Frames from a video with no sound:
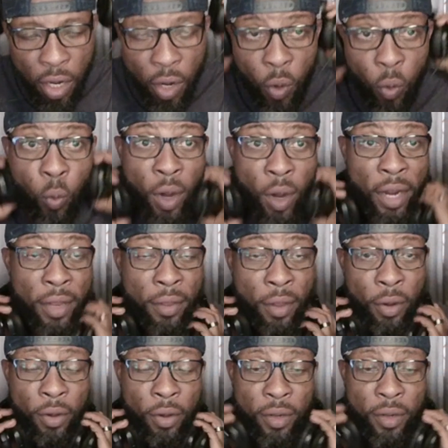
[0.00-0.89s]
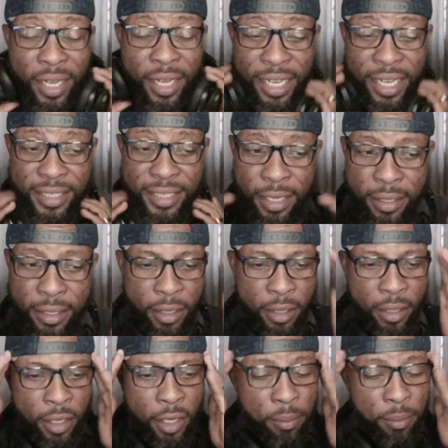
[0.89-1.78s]
Weather. Like I said,
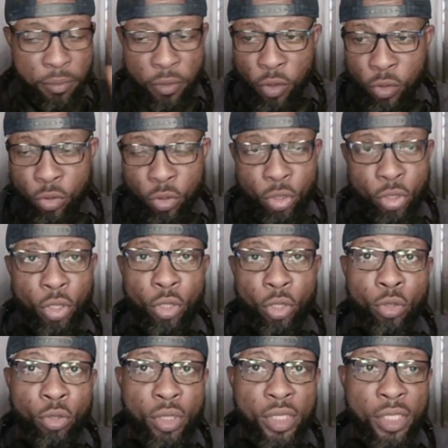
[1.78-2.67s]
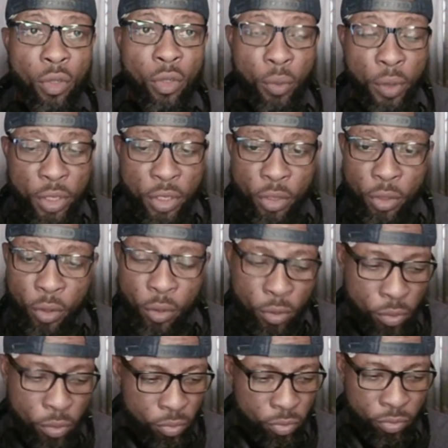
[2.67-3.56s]
not too sure who did the
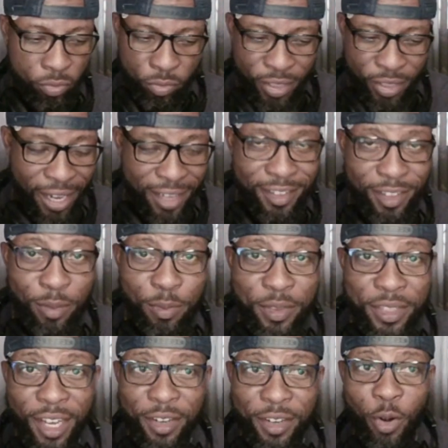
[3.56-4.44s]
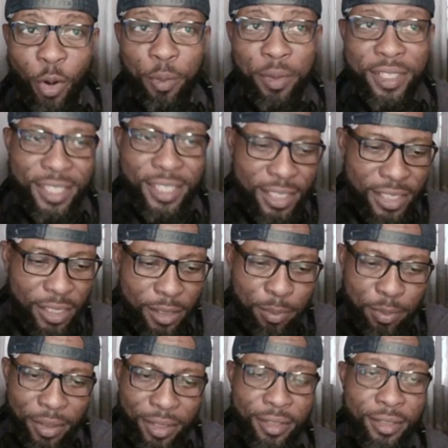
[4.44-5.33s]
original. You guys help me down in the comment
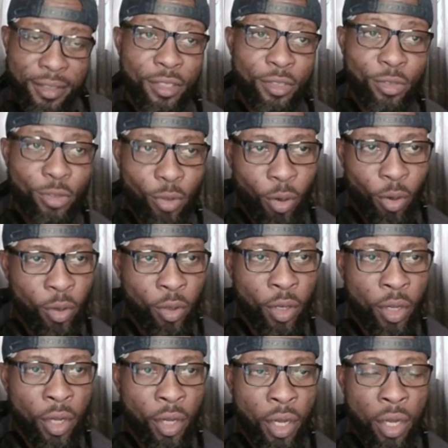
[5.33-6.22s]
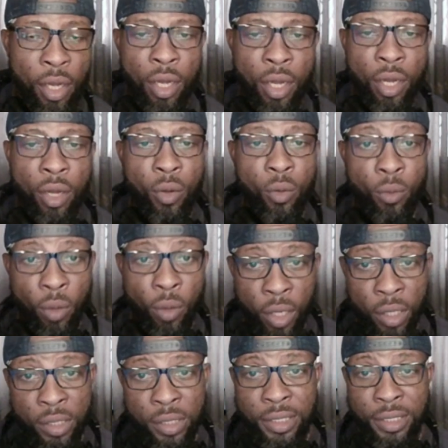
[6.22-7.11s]
section. But this song
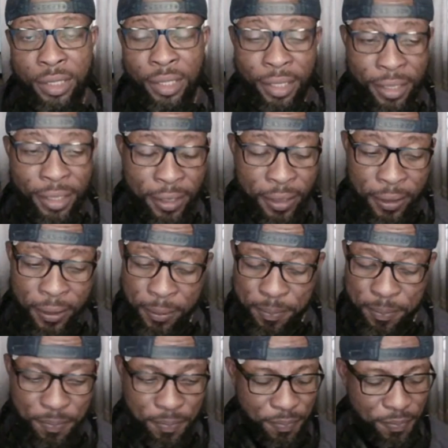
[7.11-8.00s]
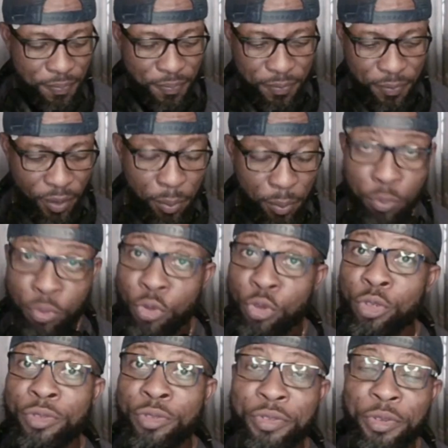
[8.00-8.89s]
was
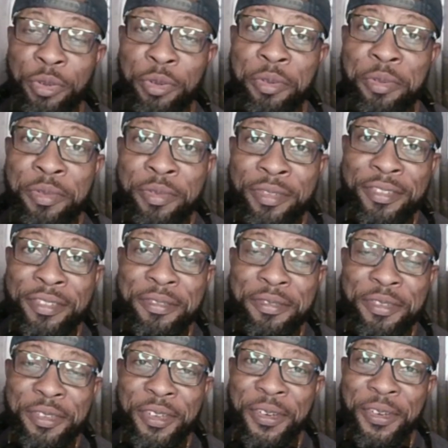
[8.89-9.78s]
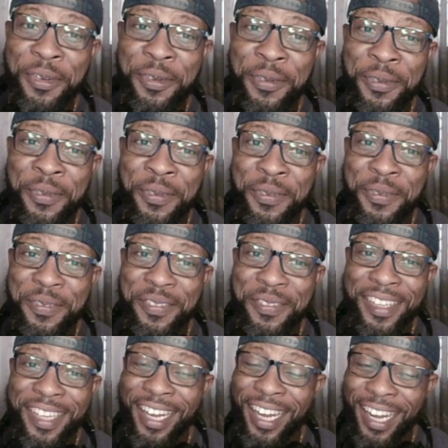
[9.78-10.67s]
beautiful. You know,
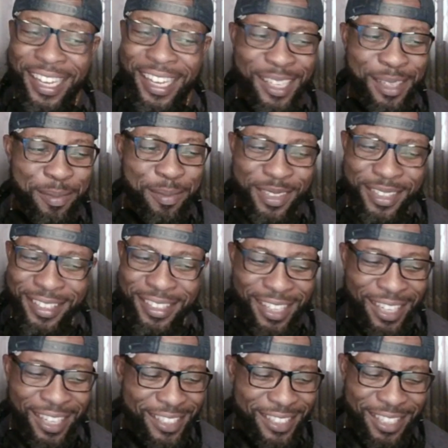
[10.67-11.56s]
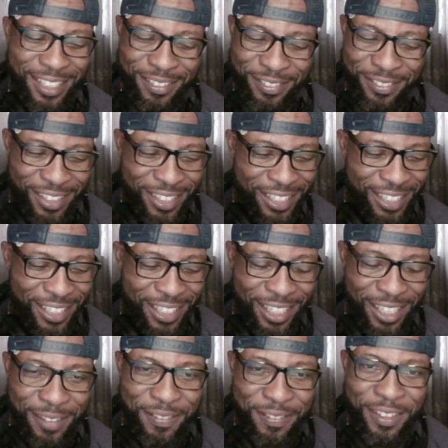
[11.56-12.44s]
yeah, I mean, I definitely
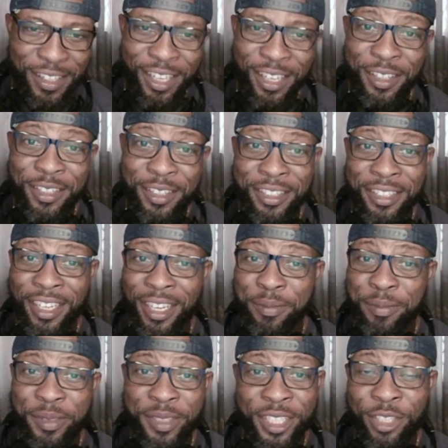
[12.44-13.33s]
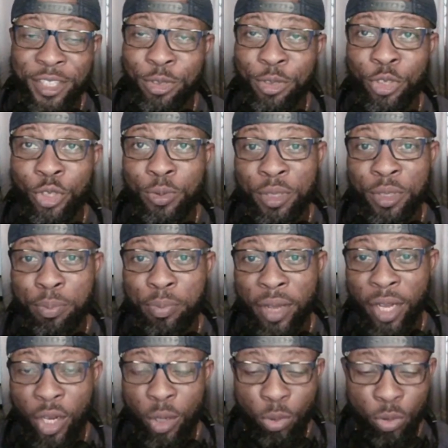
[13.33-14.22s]
loved this group's
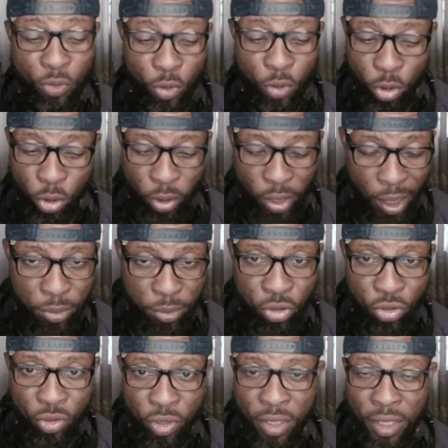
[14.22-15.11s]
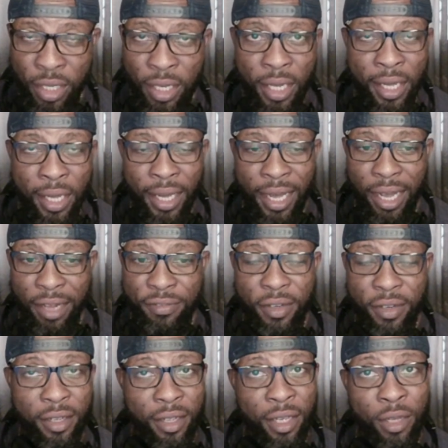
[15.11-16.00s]
impeccable vocal chemistry. I
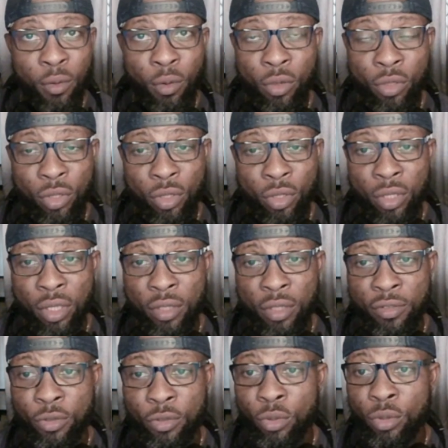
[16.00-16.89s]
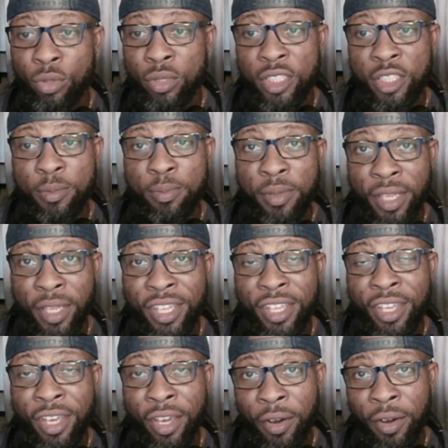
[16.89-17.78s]
feel like I was on a full display
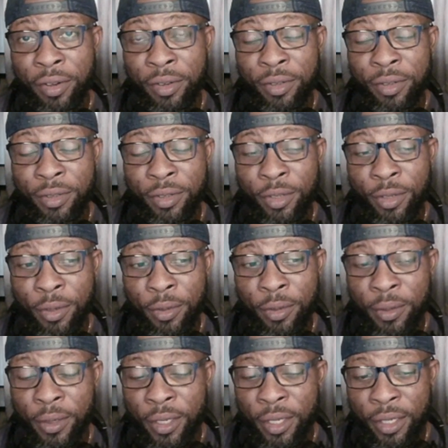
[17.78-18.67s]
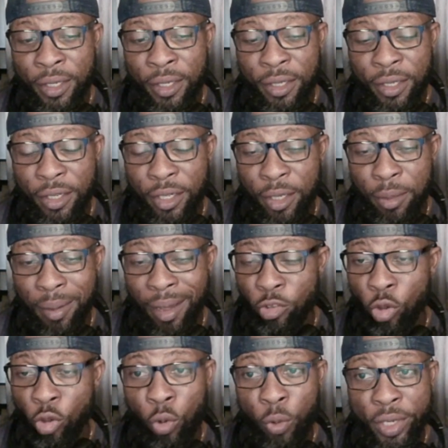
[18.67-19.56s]
here. You know,
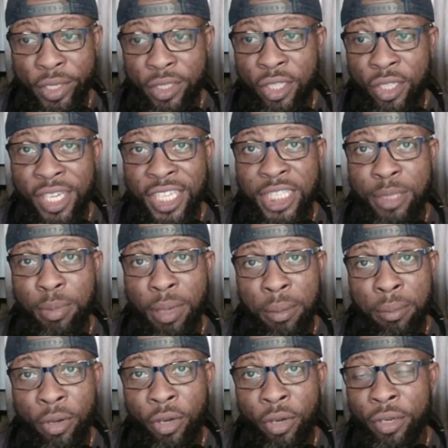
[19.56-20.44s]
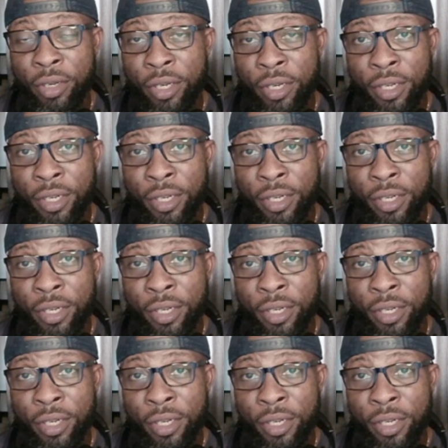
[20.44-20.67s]
as always, in each member,